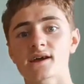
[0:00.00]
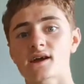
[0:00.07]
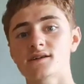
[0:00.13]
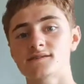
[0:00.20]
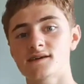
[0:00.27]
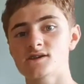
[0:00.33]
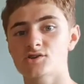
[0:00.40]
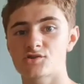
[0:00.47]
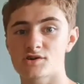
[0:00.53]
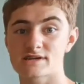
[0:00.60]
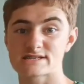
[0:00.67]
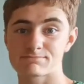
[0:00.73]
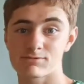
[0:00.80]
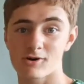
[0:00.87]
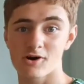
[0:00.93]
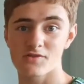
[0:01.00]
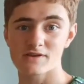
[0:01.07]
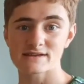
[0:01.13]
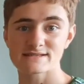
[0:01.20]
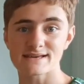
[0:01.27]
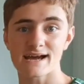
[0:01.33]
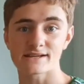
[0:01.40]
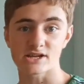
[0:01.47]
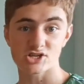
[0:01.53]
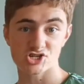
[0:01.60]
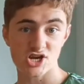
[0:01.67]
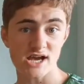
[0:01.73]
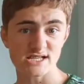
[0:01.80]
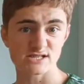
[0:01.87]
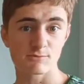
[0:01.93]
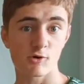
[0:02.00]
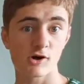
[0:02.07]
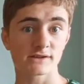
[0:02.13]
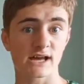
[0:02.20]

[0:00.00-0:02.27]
continue to explore the exciting chess world,